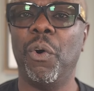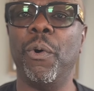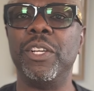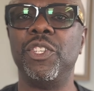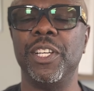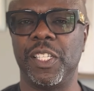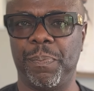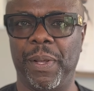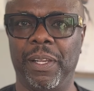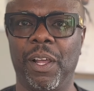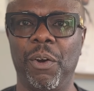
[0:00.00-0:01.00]
or just
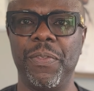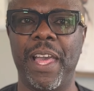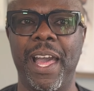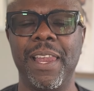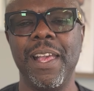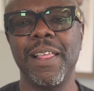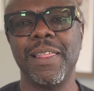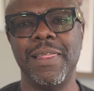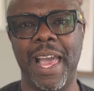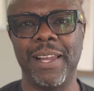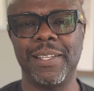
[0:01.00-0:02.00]
below that,
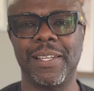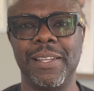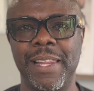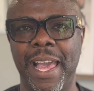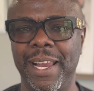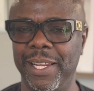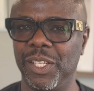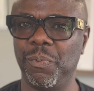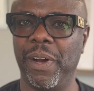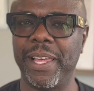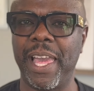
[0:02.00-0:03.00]
that is
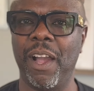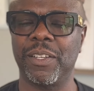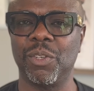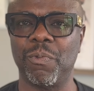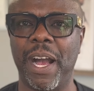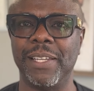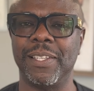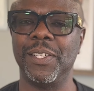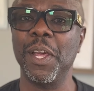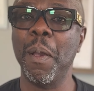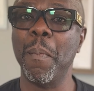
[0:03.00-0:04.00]
what
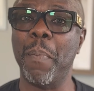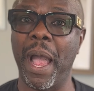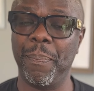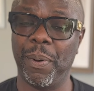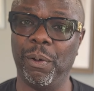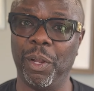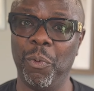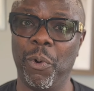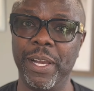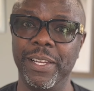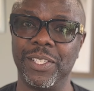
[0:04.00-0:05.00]
characterizes bipolar
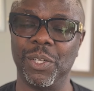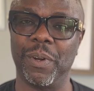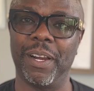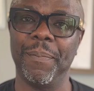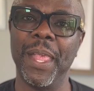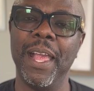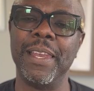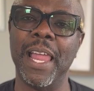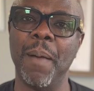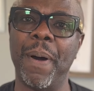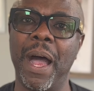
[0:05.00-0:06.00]
1 disorder.
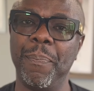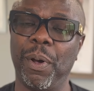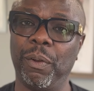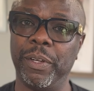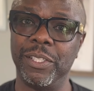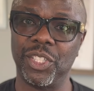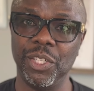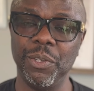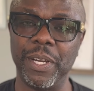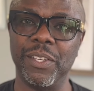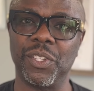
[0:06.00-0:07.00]
Now, bipolar
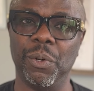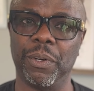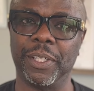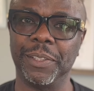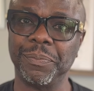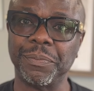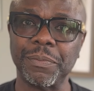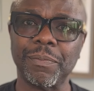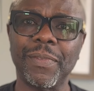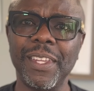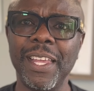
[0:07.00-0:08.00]
2 disorder,
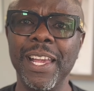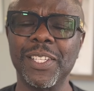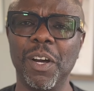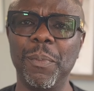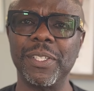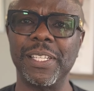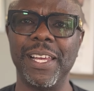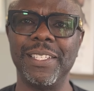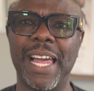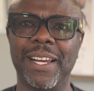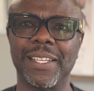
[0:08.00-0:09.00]
it's almost the
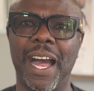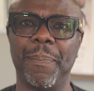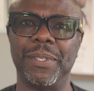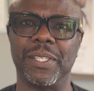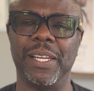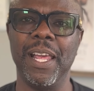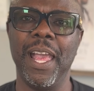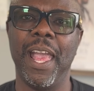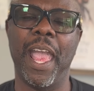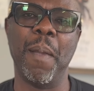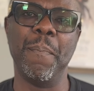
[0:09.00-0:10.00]
exact opposite.
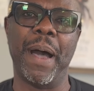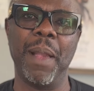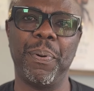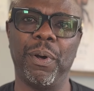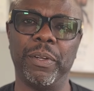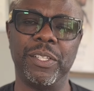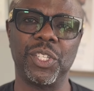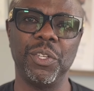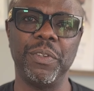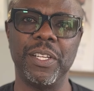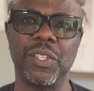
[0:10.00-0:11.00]
In bipolar
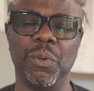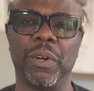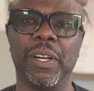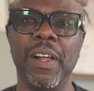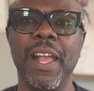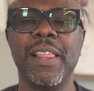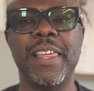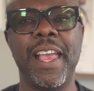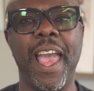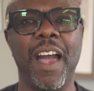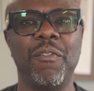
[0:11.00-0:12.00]
2 disorder, they
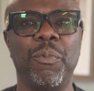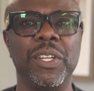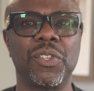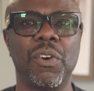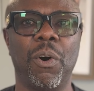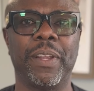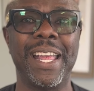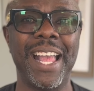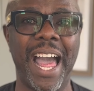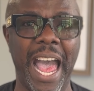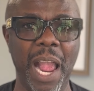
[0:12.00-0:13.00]
have what's called a
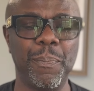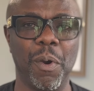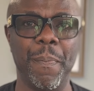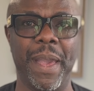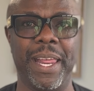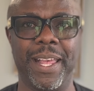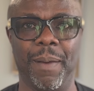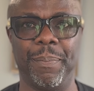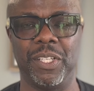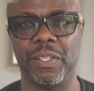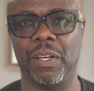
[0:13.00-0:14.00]
hypomanic
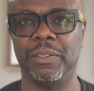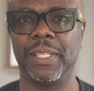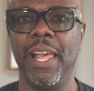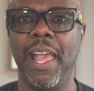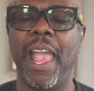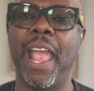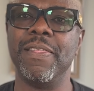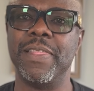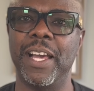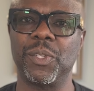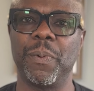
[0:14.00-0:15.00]
episode. And
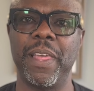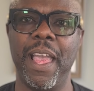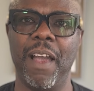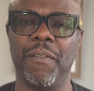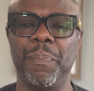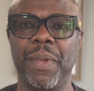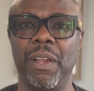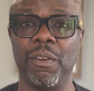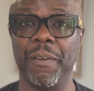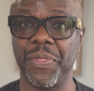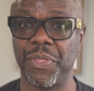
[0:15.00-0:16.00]
that's where they have a
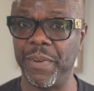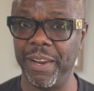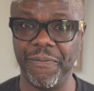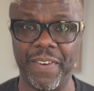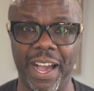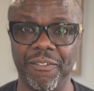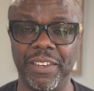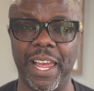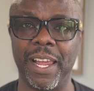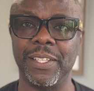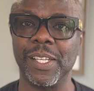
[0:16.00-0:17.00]
period of 3 to 5
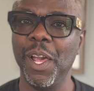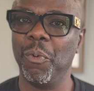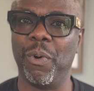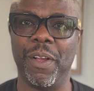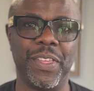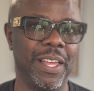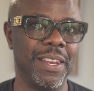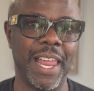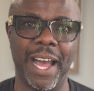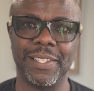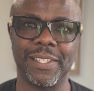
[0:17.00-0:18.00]
days where they're
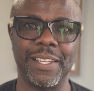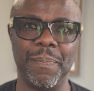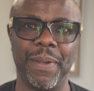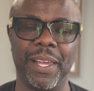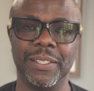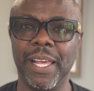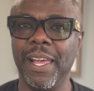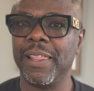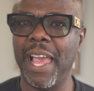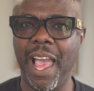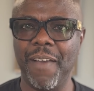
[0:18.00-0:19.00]
not sleeping.
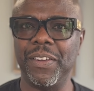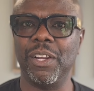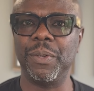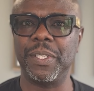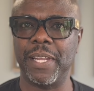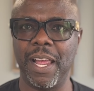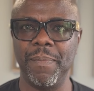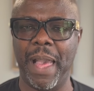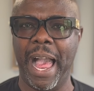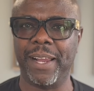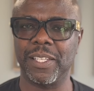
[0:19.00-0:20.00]
They're having those same
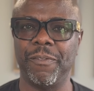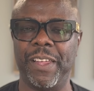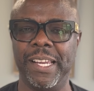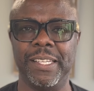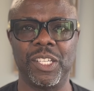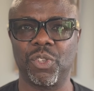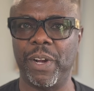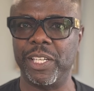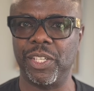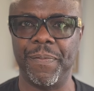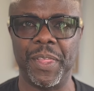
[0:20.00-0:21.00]
acts of
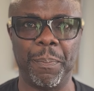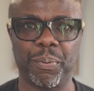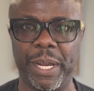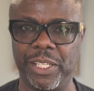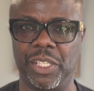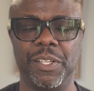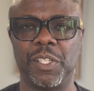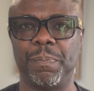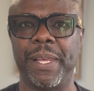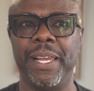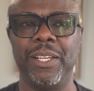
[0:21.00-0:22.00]
indiscretion, the pressured
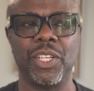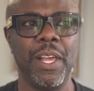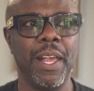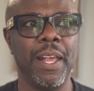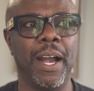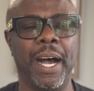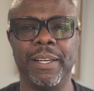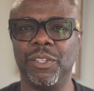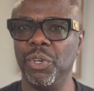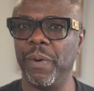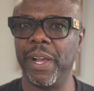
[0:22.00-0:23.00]
speech,
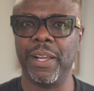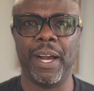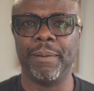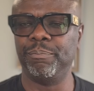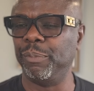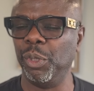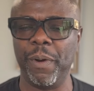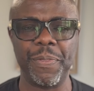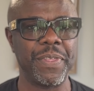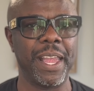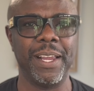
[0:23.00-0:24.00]
doing
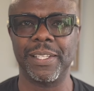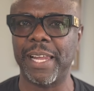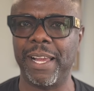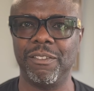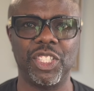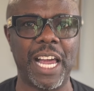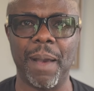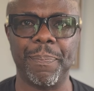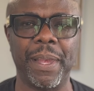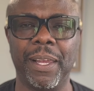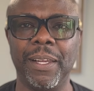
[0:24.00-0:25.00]
things like
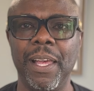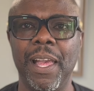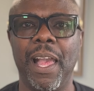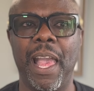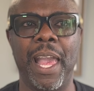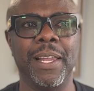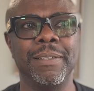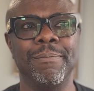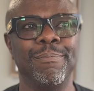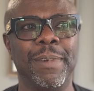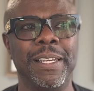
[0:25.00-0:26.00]
shopping
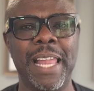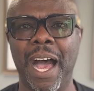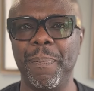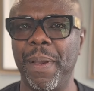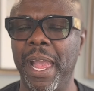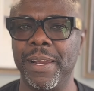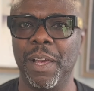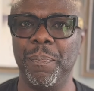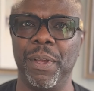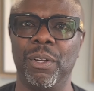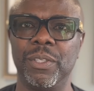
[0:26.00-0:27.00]
and not paying
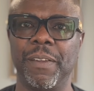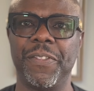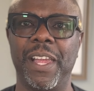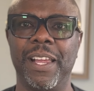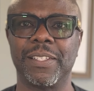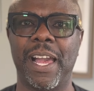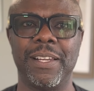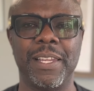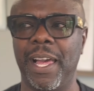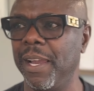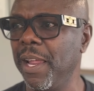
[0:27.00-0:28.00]
their bills and things like
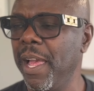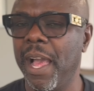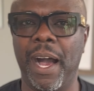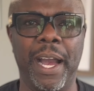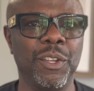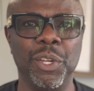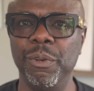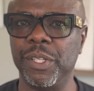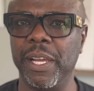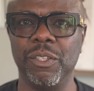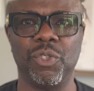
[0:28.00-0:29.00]
that,
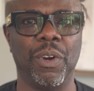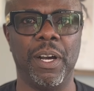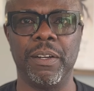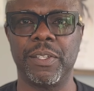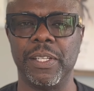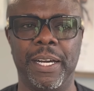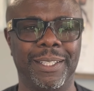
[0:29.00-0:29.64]
using drugs,